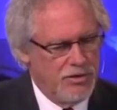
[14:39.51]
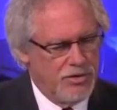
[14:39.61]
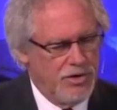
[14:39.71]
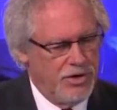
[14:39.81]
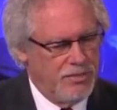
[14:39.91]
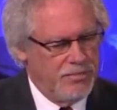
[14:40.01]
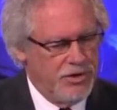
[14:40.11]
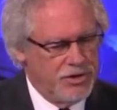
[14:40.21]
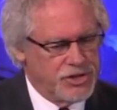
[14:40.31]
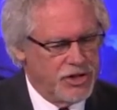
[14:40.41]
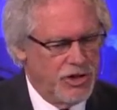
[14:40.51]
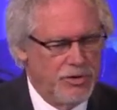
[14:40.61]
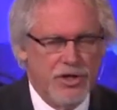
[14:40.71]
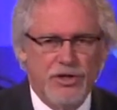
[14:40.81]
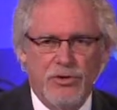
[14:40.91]
30 years ago,
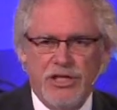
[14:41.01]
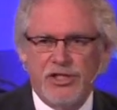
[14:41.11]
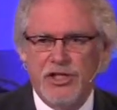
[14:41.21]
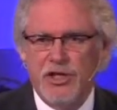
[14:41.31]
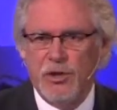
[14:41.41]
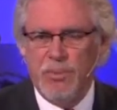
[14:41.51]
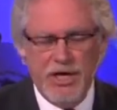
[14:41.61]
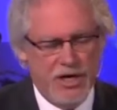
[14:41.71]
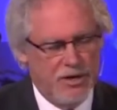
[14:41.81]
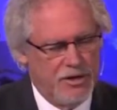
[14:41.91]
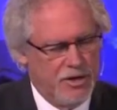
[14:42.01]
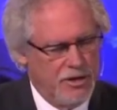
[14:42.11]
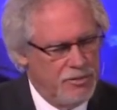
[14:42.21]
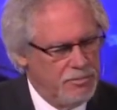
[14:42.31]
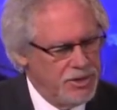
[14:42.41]
he addressed the Urbana
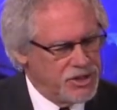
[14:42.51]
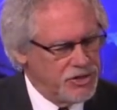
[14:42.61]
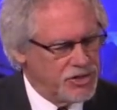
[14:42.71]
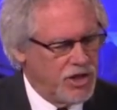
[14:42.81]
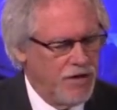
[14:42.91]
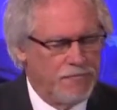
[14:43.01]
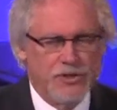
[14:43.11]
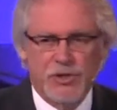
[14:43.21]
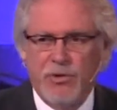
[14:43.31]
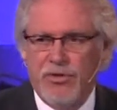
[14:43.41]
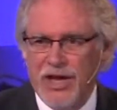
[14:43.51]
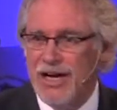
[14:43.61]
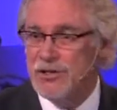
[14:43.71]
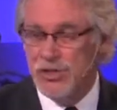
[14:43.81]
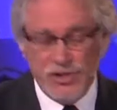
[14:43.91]
Missions Conference, where
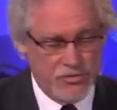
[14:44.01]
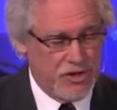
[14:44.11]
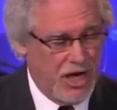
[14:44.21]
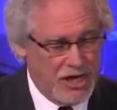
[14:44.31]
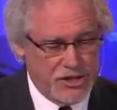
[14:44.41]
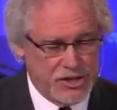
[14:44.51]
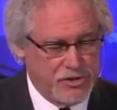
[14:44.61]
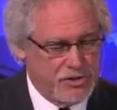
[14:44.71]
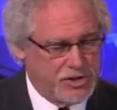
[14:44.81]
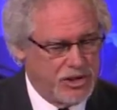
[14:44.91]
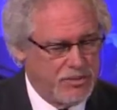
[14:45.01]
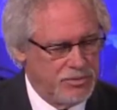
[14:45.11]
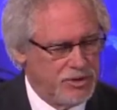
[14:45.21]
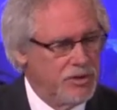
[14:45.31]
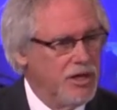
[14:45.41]
thousands of college students come
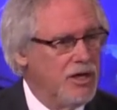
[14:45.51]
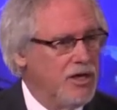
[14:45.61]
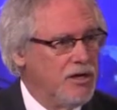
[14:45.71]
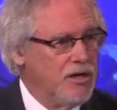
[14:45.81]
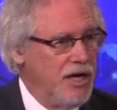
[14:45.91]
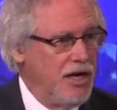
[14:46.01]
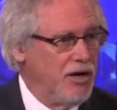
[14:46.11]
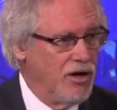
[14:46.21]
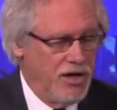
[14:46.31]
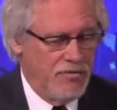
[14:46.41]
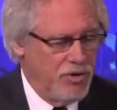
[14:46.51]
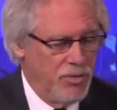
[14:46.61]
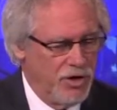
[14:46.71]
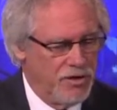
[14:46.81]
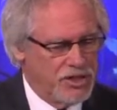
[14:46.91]
to hang on every
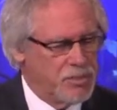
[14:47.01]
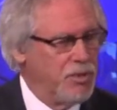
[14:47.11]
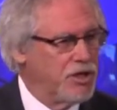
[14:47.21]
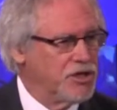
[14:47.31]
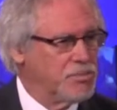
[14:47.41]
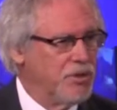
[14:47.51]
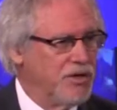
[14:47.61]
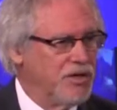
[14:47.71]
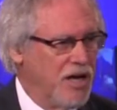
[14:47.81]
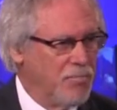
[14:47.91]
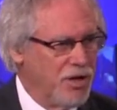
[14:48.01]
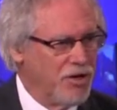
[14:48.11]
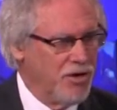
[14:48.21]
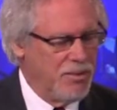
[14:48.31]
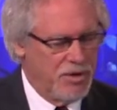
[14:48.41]
word of the speakers, but to have Billy
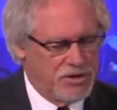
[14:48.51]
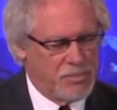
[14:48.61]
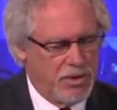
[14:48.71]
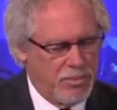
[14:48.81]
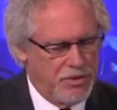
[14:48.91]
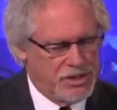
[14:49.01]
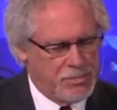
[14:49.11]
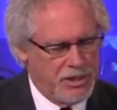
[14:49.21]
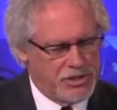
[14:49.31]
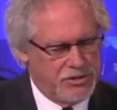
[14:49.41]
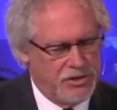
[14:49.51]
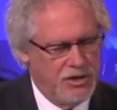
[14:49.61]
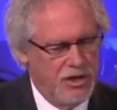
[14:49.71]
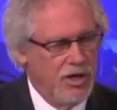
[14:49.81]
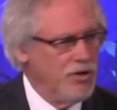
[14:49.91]
Graham there is probably pretty special.
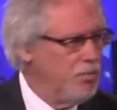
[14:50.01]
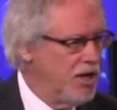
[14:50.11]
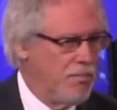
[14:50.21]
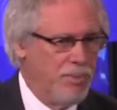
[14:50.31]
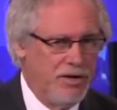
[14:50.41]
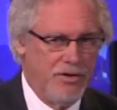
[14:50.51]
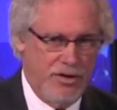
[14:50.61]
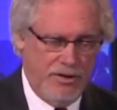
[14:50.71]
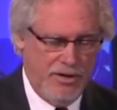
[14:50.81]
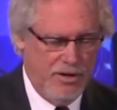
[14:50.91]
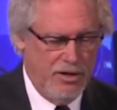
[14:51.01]
You might have been there.